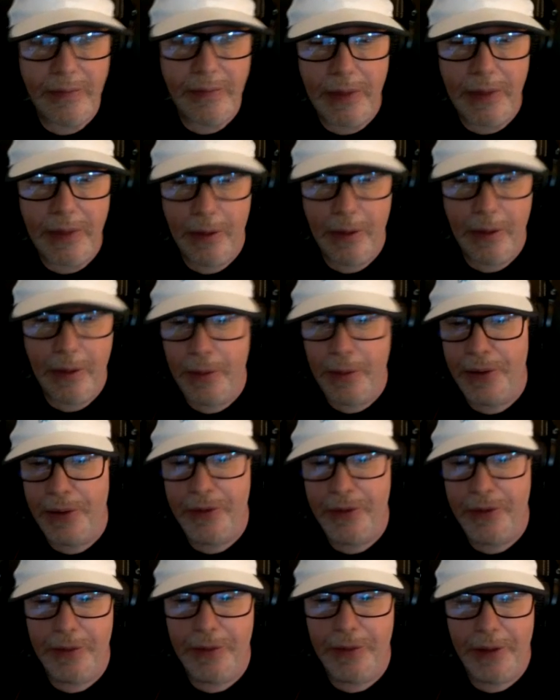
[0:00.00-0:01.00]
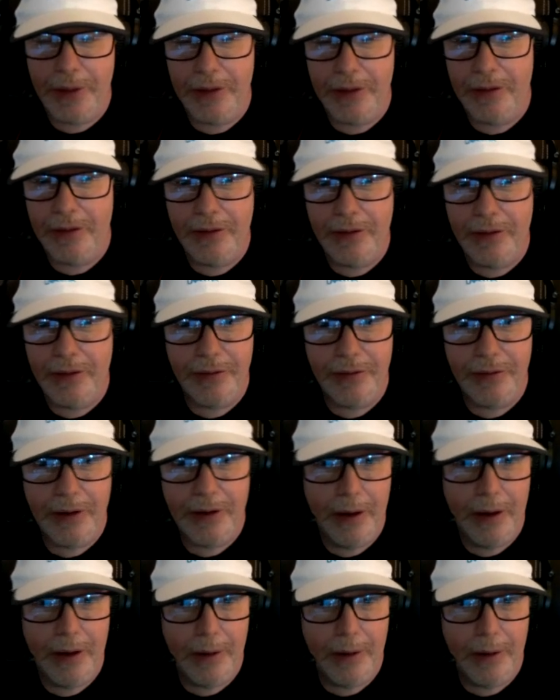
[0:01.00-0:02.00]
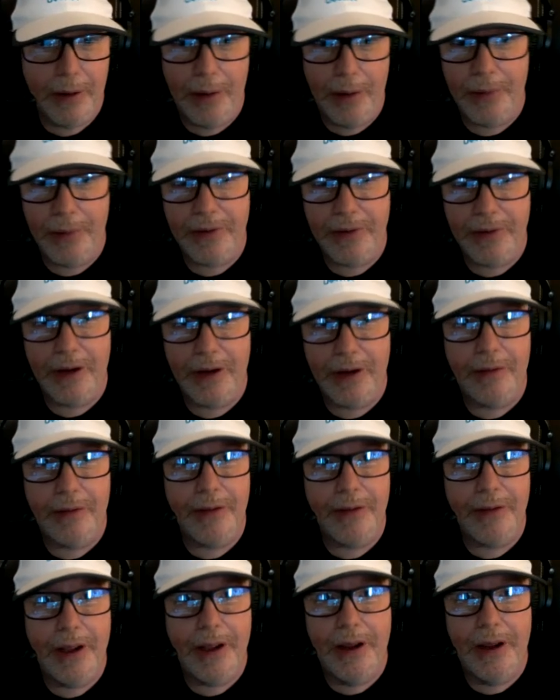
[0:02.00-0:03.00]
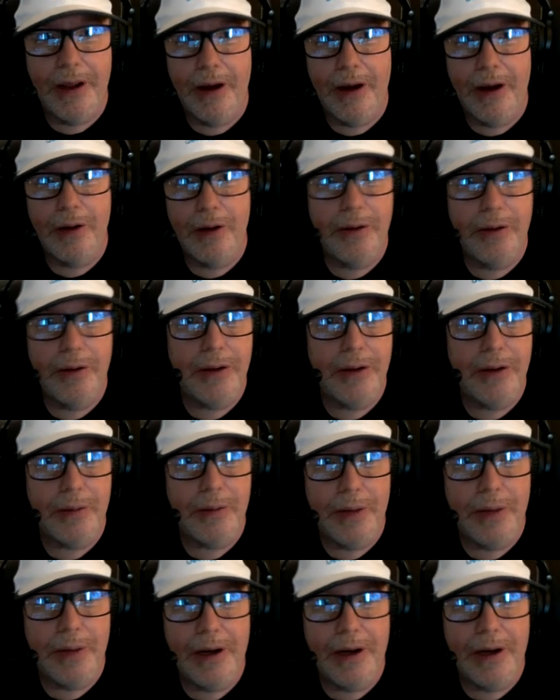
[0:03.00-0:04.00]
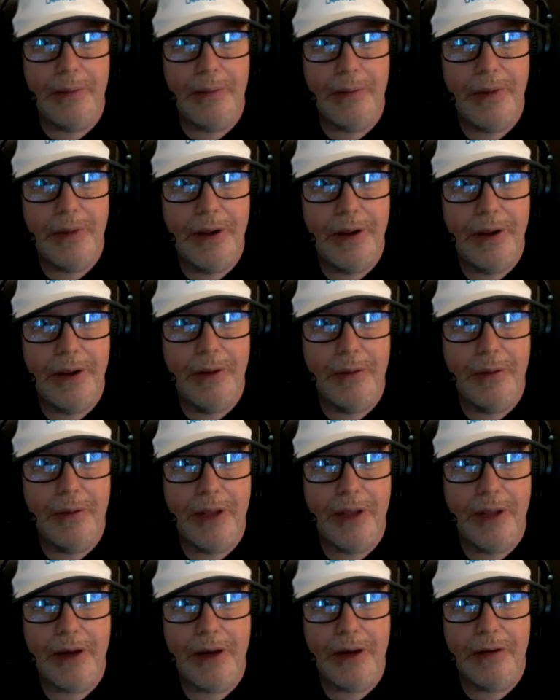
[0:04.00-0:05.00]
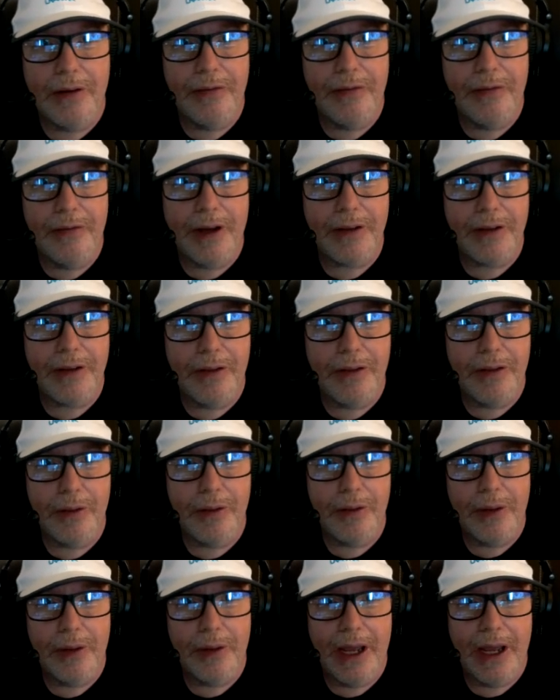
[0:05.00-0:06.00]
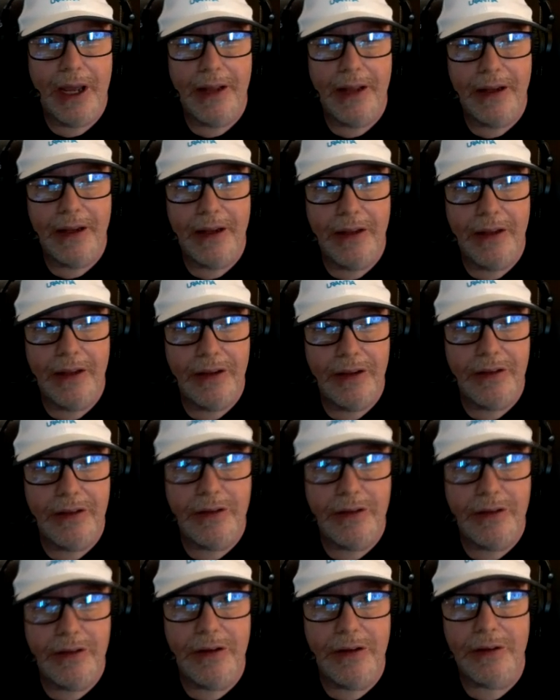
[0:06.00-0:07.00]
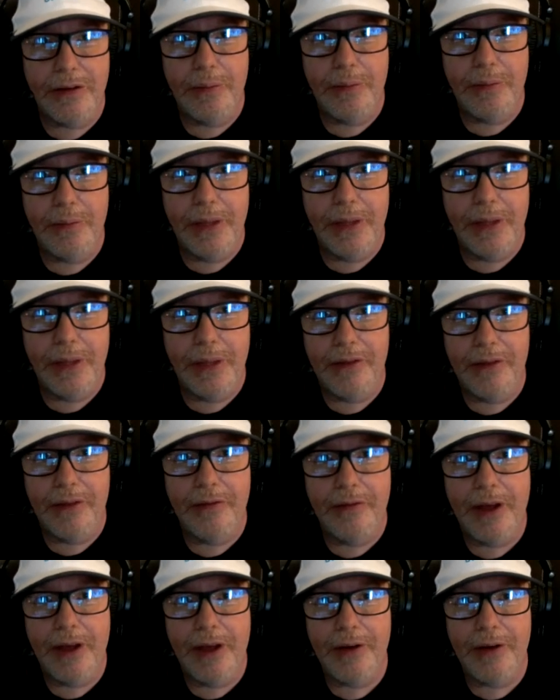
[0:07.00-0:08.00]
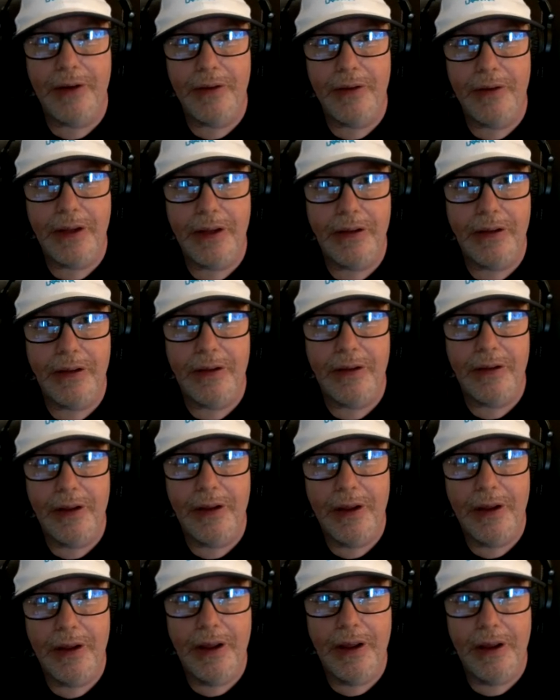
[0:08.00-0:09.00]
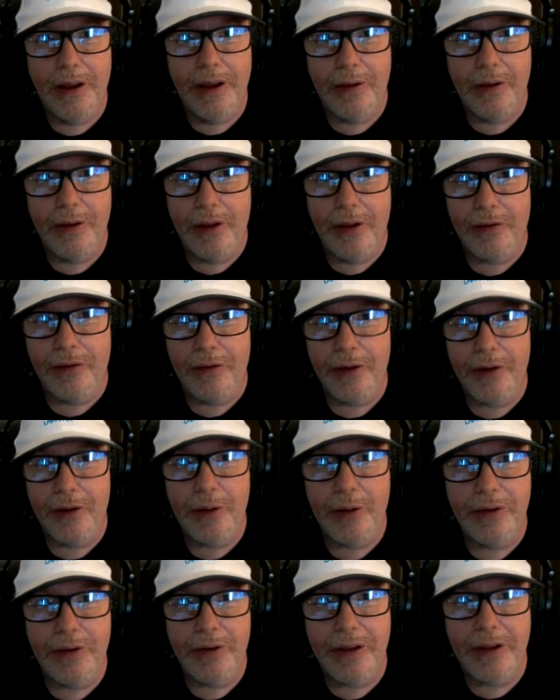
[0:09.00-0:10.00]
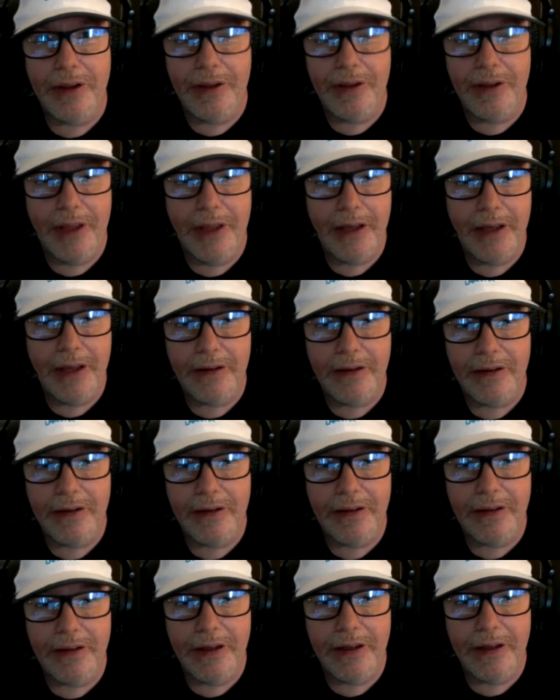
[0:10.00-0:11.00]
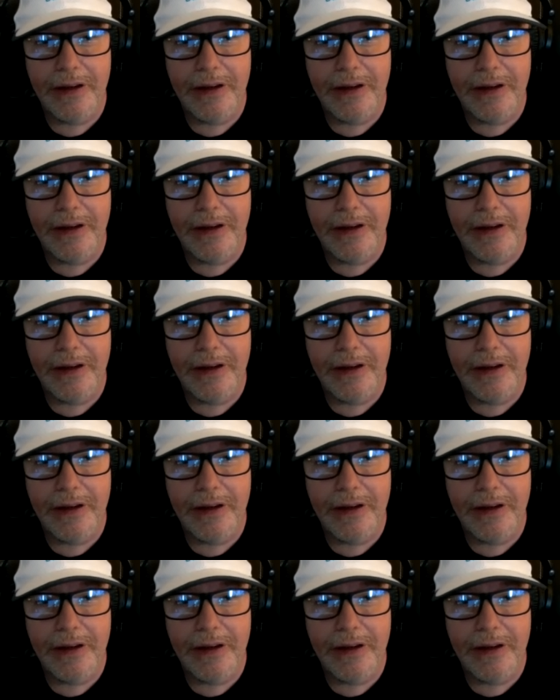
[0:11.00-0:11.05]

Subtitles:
We blow this place off or up or set off a nuclear bomb, well, that could affect the realities that's just beyond the veil, that frequency that they exist in.